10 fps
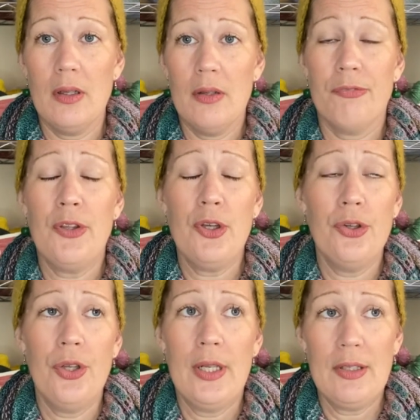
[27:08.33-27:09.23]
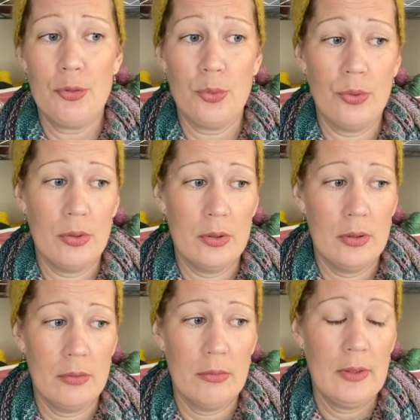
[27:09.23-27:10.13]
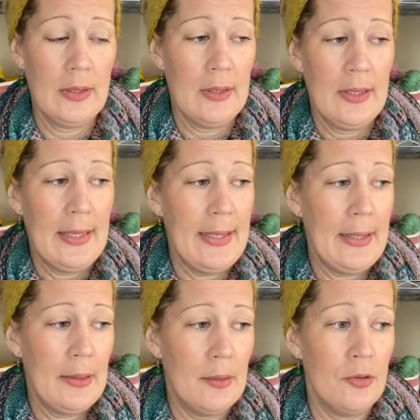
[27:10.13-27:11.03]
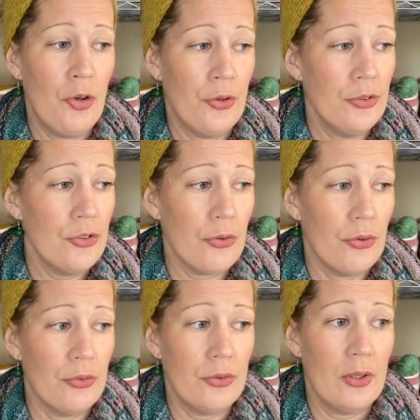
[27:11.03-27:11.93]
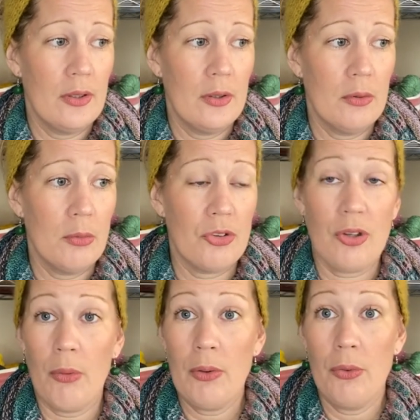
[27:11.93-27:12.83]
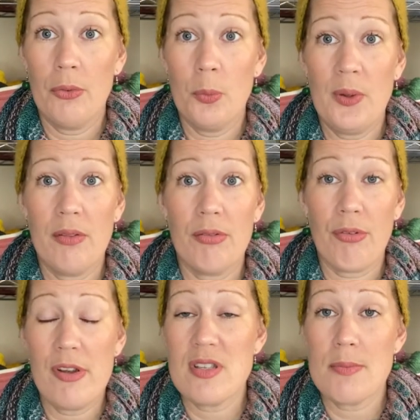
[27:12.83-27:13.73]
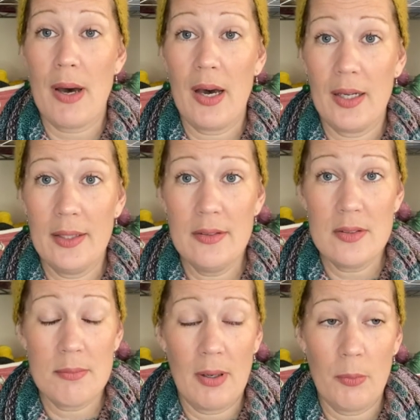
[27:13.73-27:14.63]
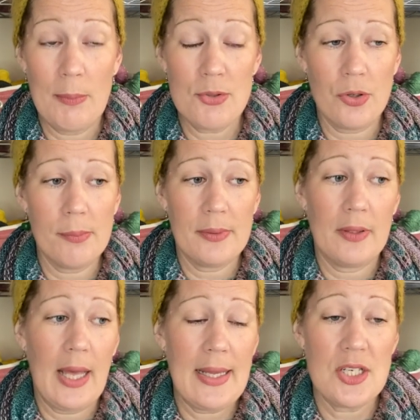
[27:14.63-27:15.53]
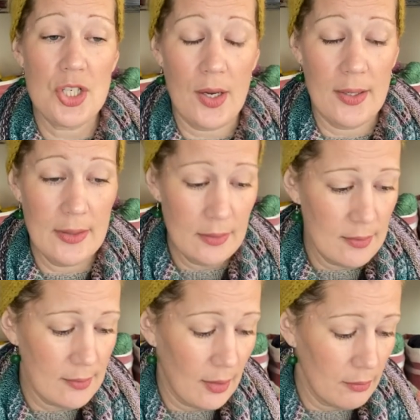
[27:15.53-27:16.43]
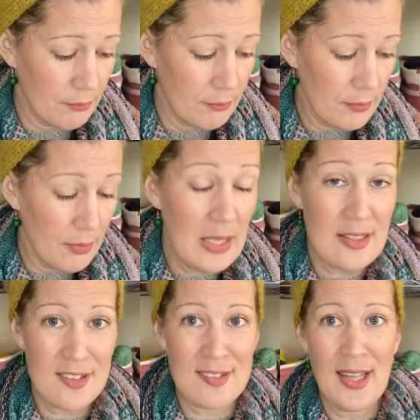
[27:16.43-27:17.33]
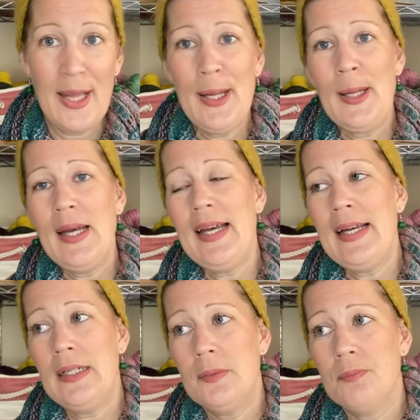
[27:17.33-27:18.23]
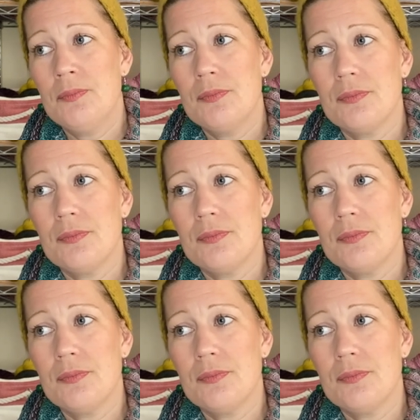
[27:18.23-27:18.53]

a few little uh, notes on what's going on with Rosehip Island, my webshop, and the hand dyeing side of things. Um,